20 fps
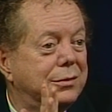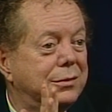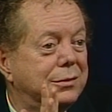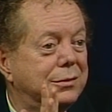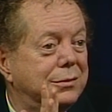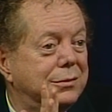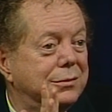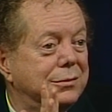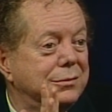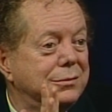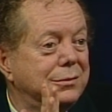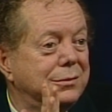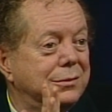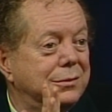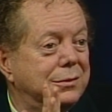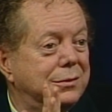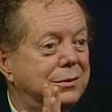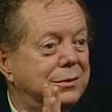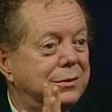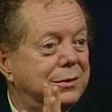
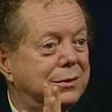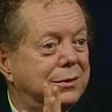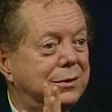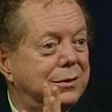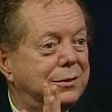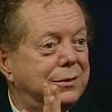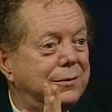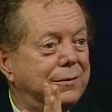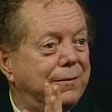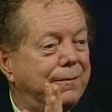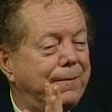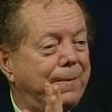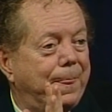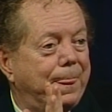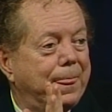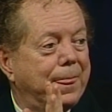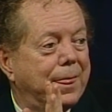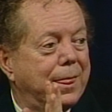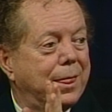[no speech]